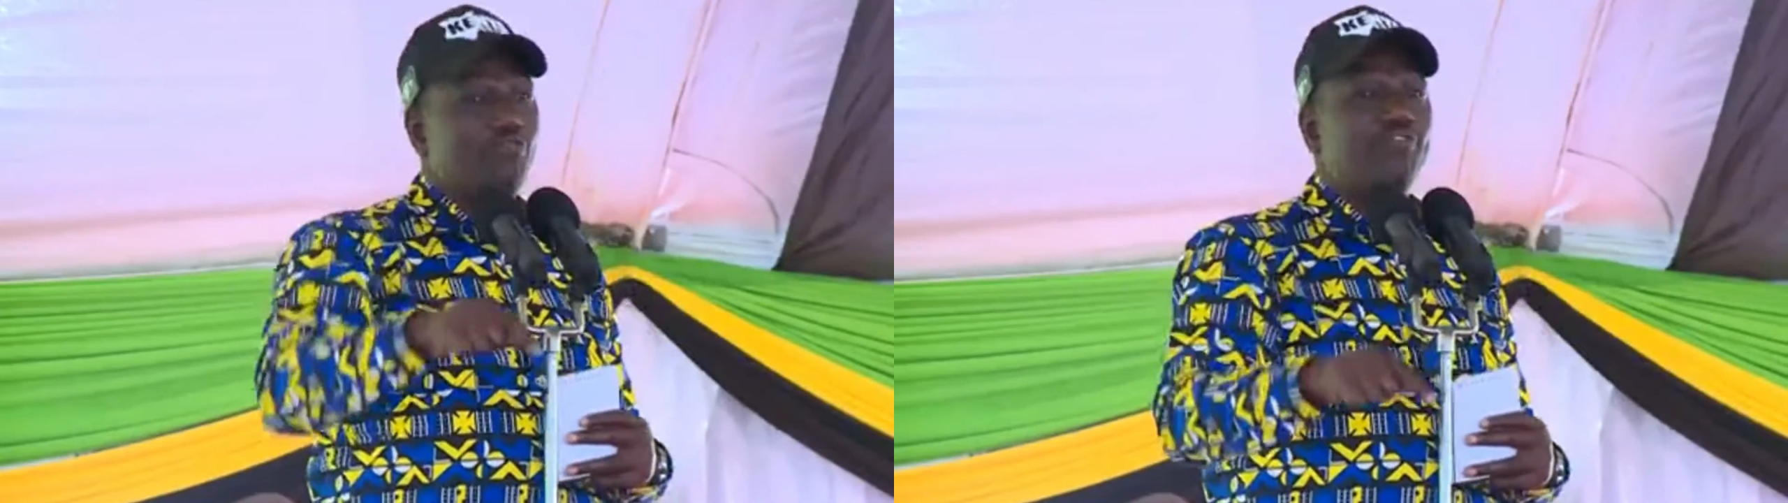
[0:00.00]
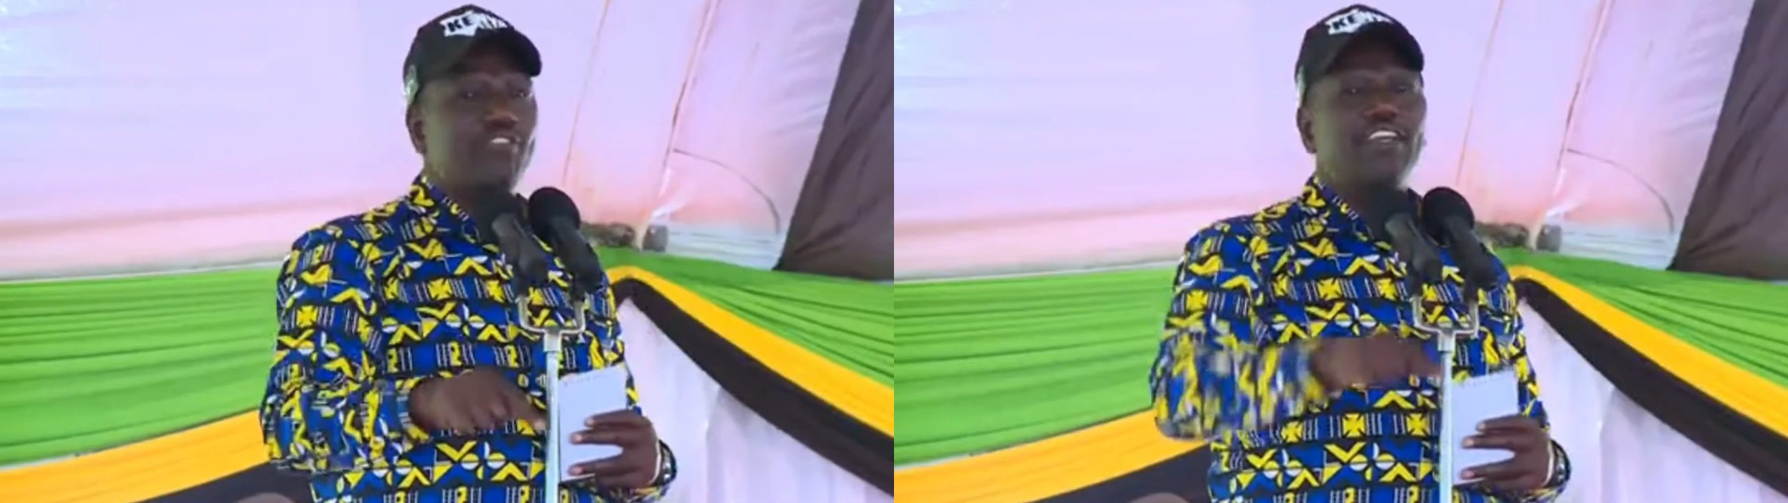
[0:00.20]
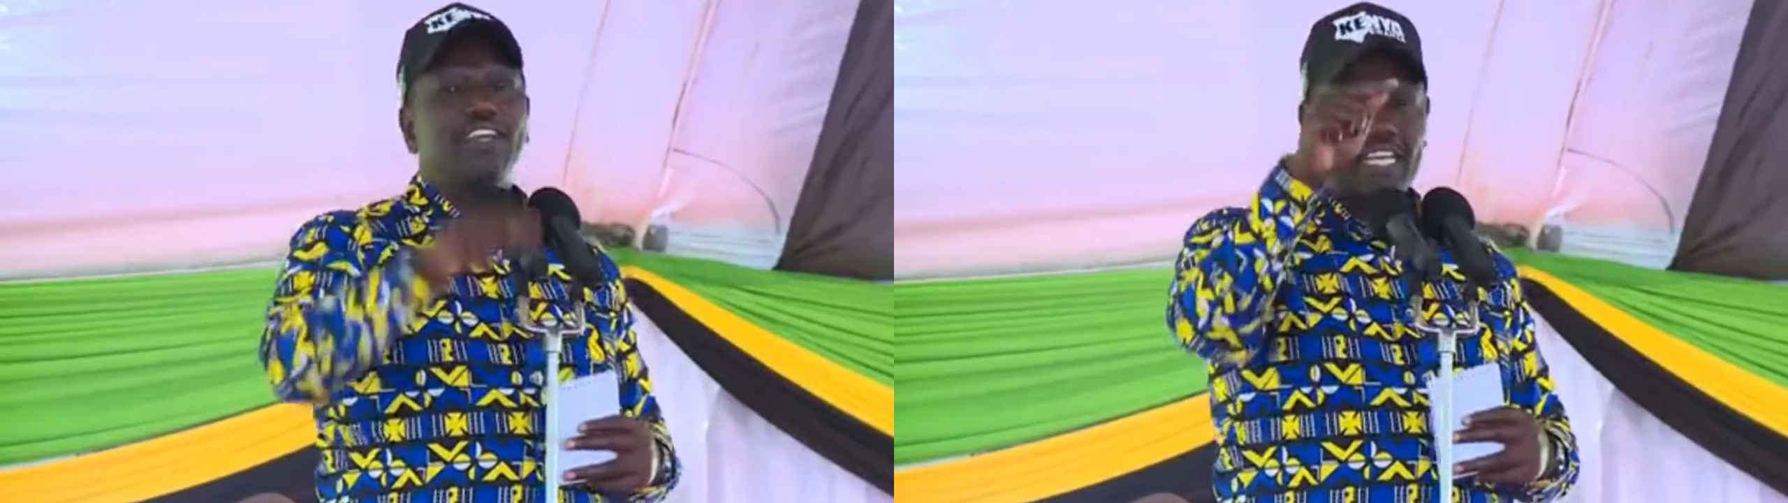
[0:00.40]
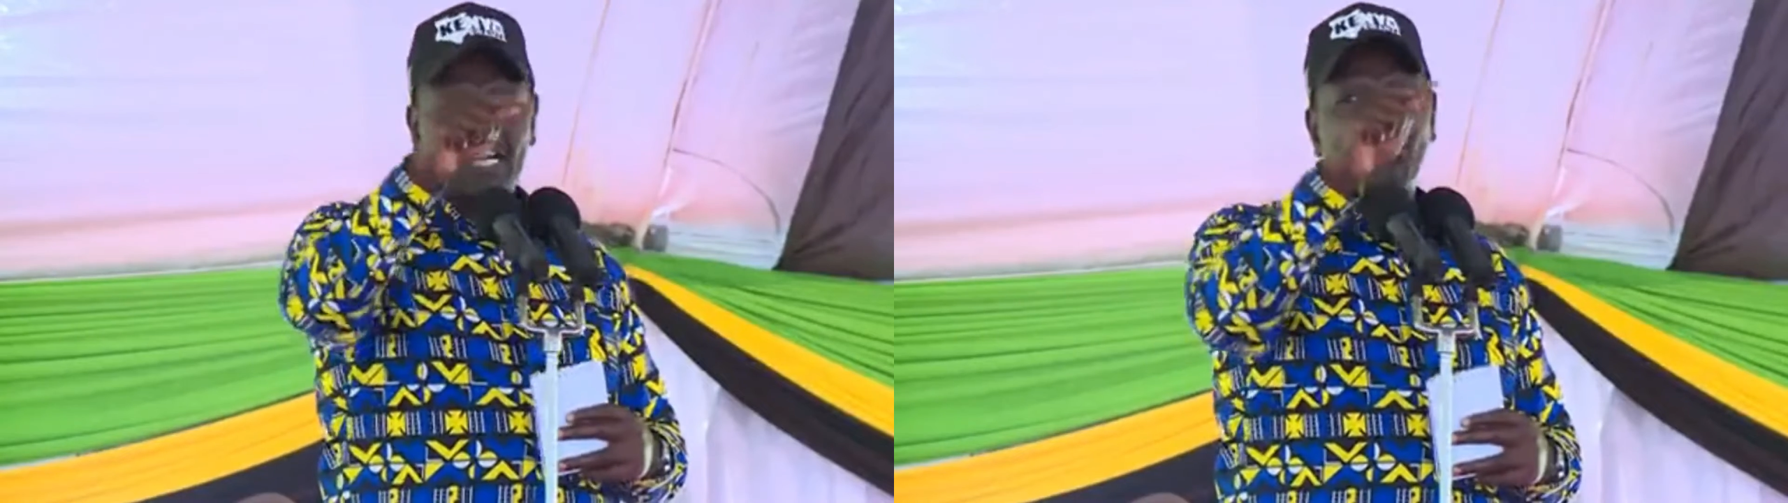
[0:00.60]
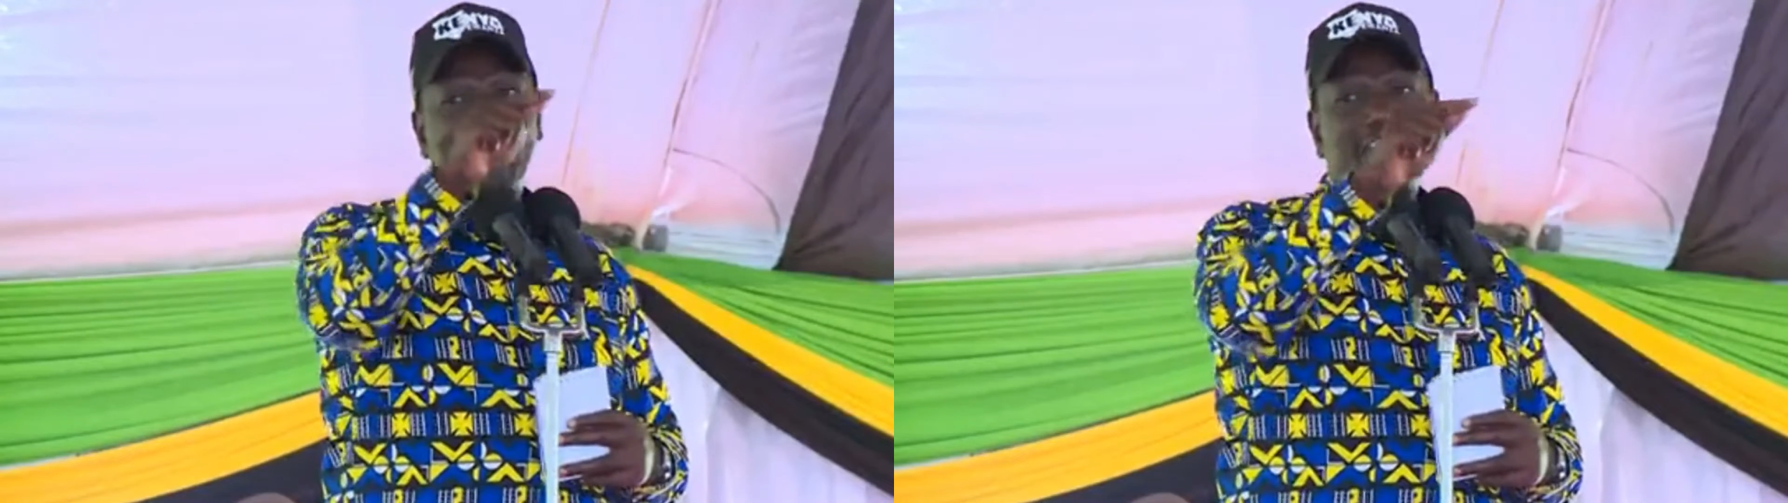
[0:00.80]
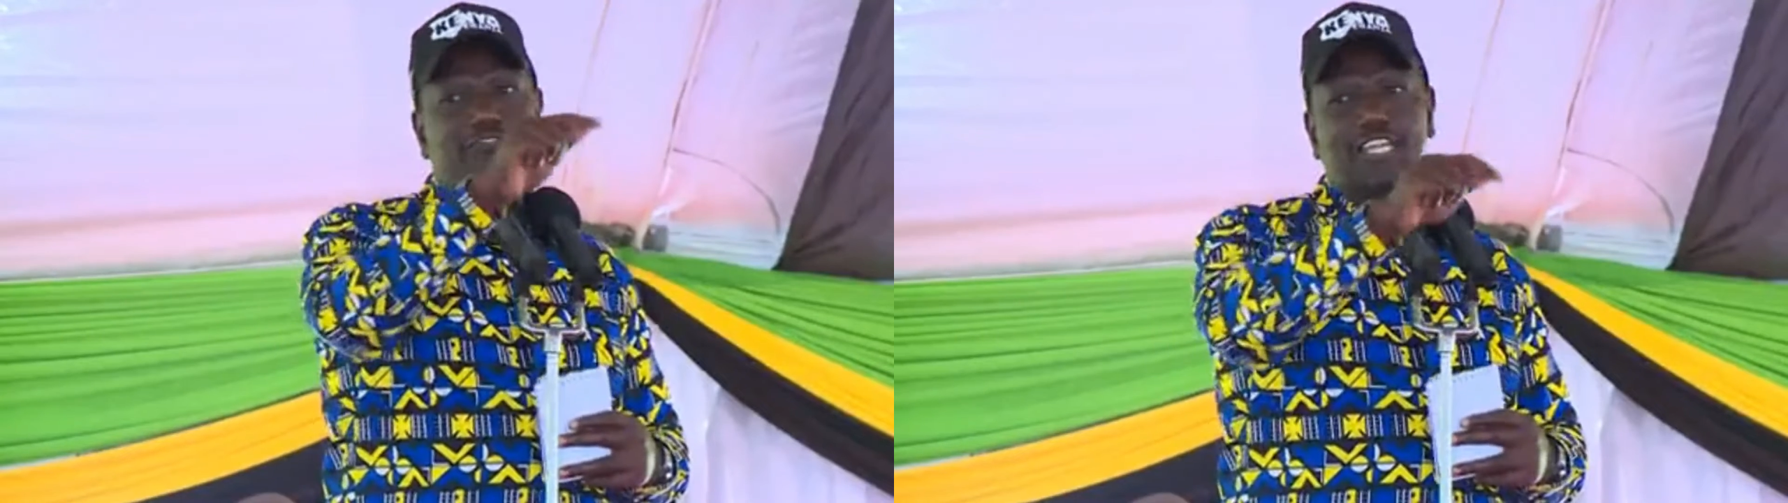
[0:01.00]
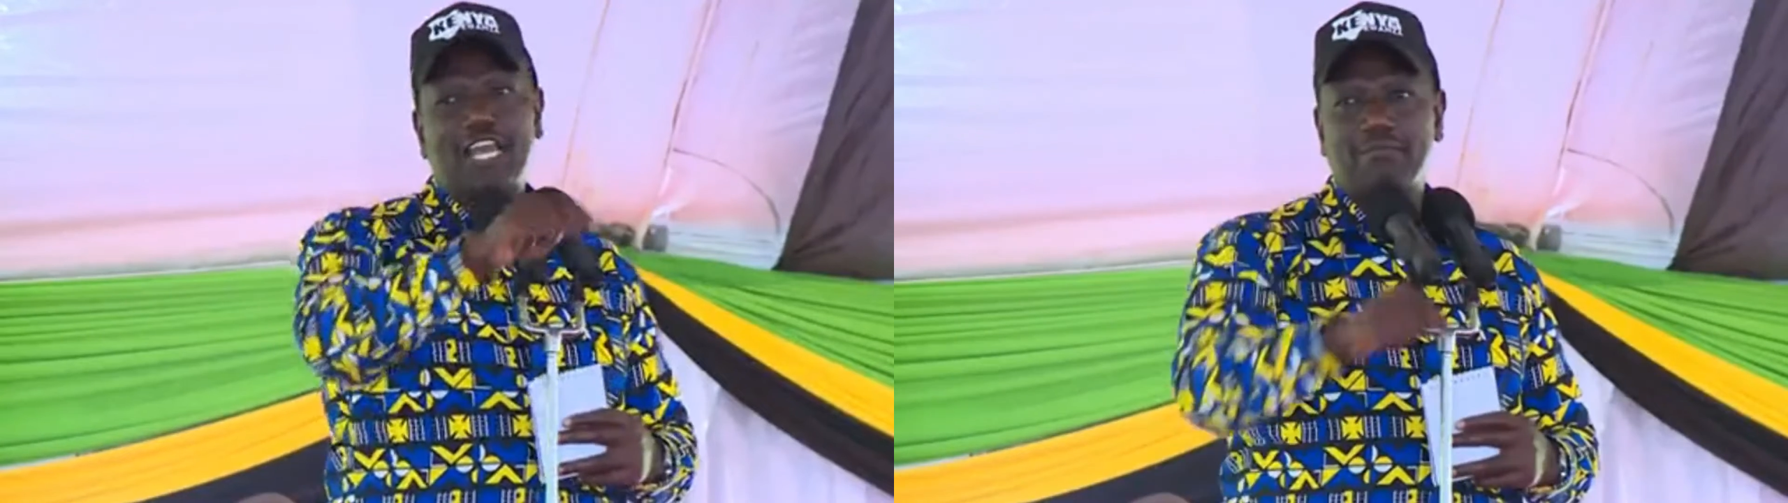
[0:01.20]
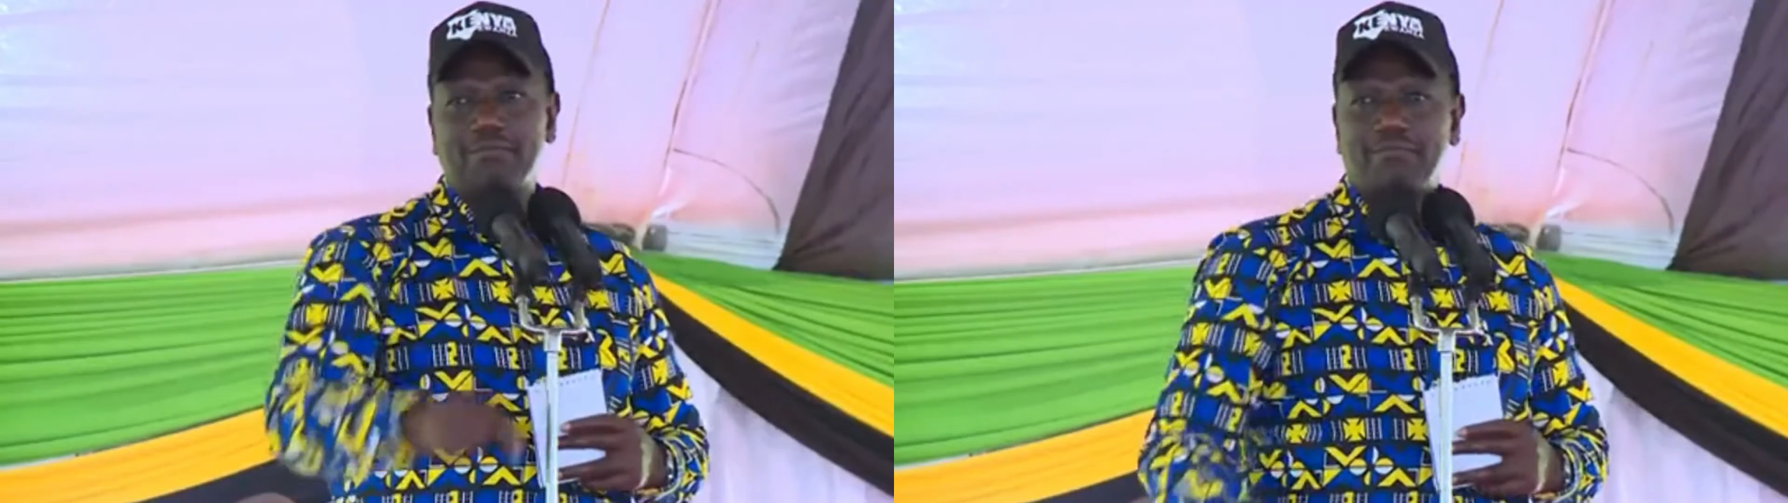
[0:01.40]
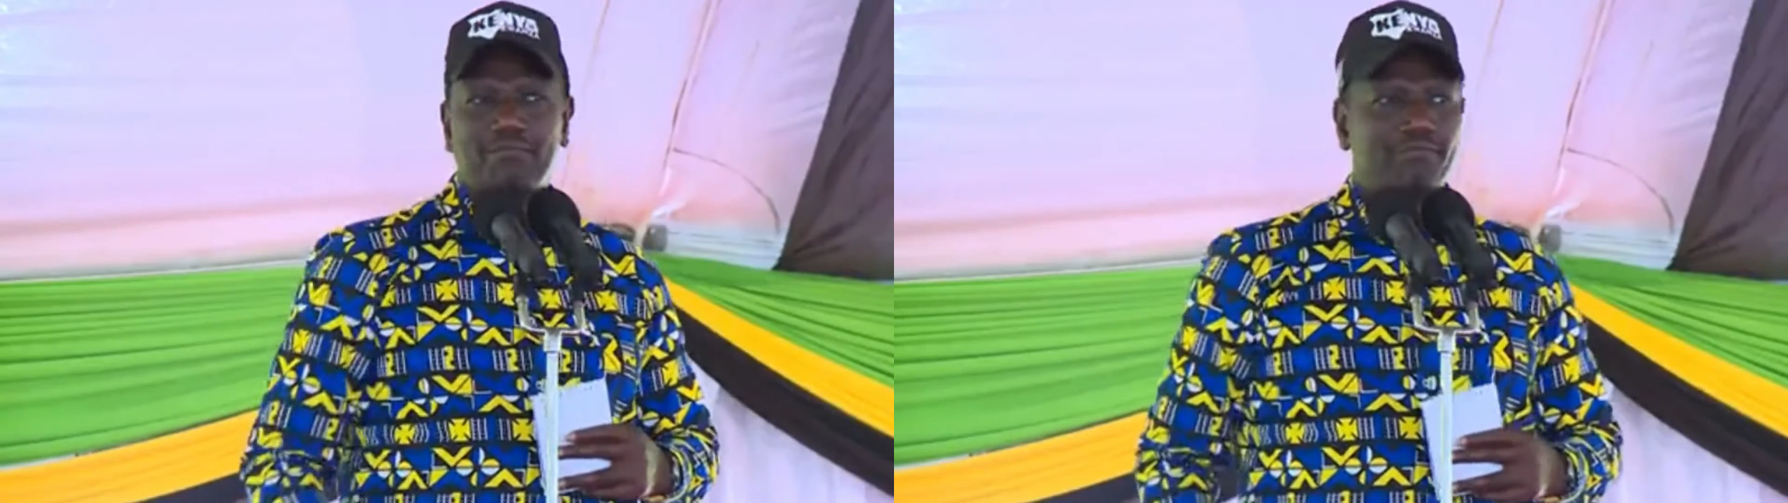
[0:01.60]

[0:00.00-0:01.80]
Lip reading: off in our lifetime.